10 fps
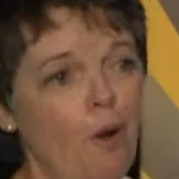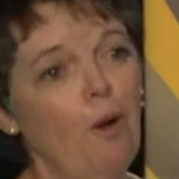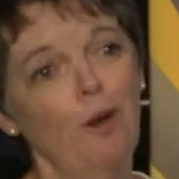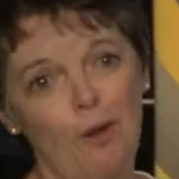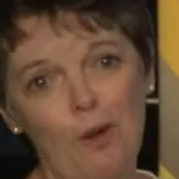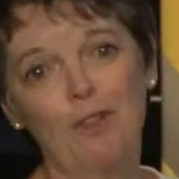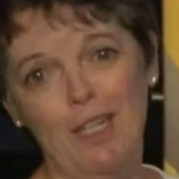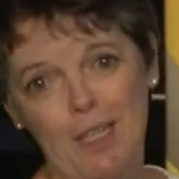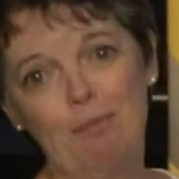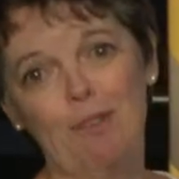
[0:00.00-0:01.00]
an
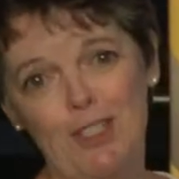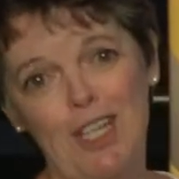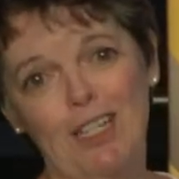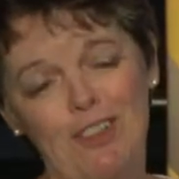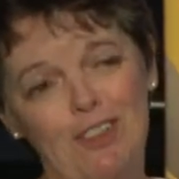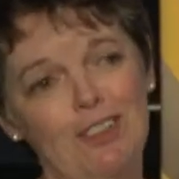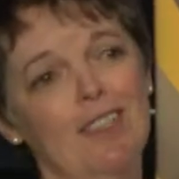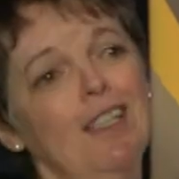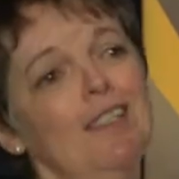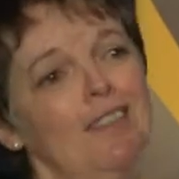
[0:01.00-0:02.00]
overhead projector
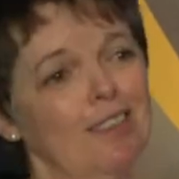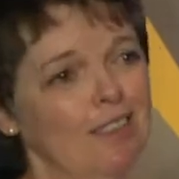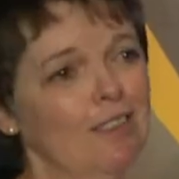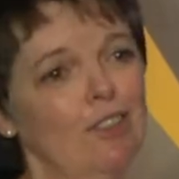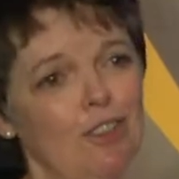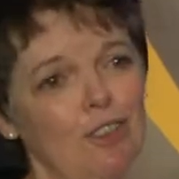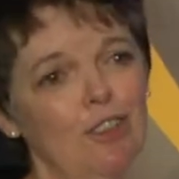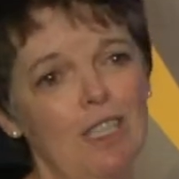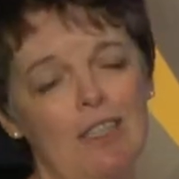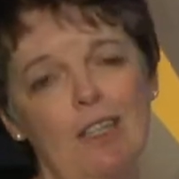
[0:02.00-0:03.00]
to, to
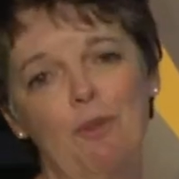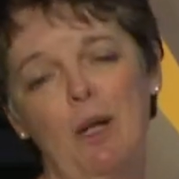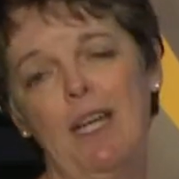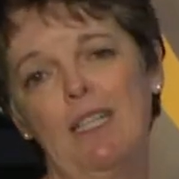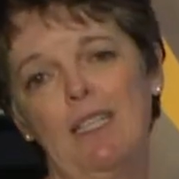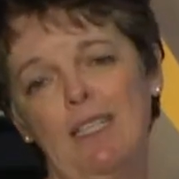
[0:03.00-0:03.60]
look at our writing.